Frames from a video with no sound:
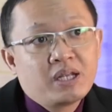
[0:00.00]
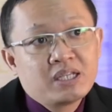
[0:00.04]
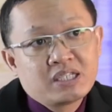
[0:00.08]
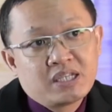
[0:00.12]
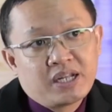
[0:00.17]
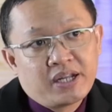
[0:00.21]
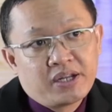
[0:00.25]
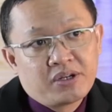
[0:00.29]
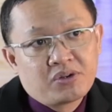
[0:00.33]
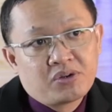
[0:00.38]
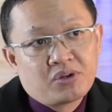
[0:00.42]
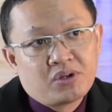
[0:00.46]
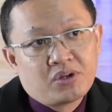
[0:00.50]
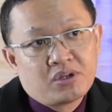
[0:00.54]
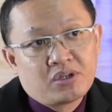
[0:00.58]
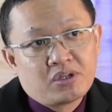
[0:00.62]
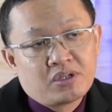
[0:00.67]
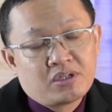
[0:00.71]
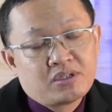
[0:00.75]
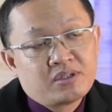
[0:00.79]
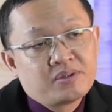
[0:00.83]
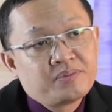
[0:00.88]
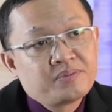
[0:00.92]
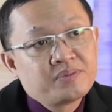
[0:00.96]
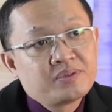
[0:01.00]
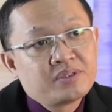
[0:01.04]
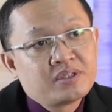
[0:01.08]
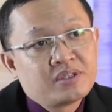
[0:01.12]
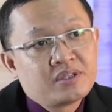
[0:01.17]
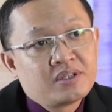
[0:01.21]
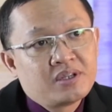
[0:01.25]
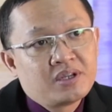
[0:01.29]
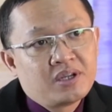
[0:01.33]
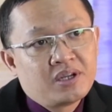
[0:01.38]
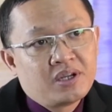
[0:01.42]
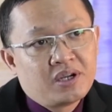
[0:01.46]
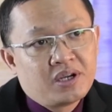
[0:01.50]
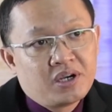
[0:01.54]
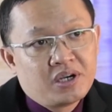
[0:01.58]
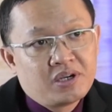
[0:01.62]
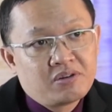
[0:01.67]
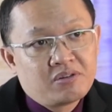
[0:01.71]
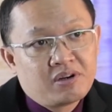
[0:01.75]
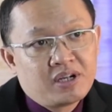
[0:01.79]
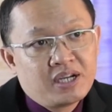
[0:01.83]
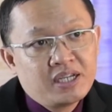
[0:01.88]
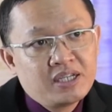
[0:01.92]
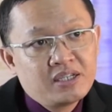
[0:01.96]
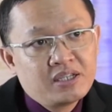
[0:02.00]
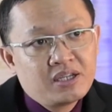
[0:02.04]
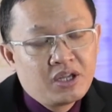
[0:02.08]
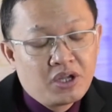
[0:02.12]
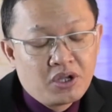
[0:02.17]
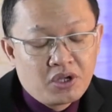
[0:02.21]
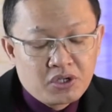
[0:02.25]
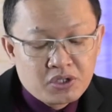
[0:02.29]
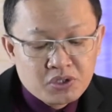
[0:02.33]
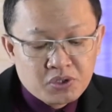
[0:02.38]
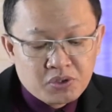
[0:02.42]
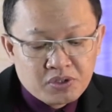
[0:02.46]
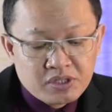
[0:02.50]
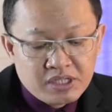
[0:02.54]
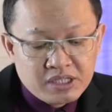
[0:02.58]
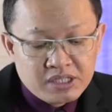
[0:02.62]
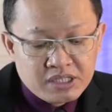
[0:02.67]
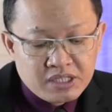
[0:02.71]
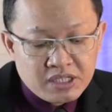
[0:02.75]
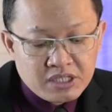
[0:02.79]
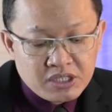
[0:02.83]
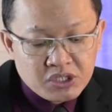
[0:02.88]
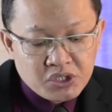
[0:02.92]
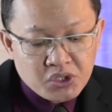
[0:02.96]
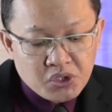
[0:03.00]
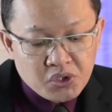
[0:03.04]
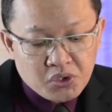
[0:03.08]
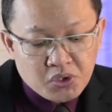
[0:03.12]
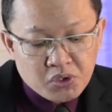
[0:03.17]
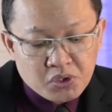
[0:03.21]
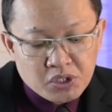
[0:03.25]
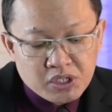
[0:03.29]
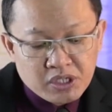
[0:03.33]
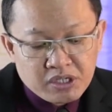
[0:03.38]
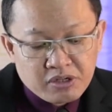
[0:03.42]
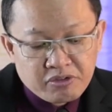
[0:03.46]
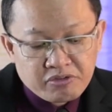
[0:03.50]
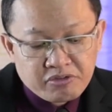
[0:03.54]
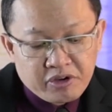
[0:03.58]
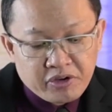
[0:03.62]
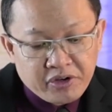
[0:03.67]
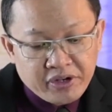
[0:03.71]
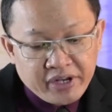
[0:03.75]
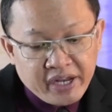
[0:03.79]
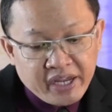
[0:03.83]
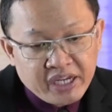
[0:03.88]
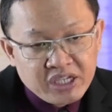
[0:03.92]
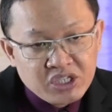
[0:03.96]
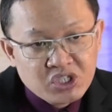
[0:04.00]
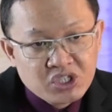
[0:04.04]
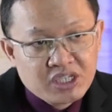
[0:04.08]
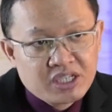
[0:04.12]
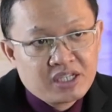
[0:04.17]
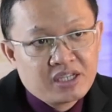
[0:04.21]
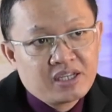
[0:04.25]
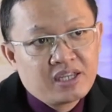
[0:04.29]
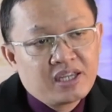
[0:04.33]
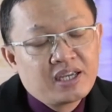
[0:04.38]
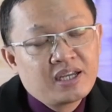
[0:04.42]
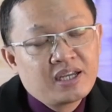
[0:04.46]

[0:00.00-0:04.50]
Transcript: later on. Alright? So this is your foundation, yeah,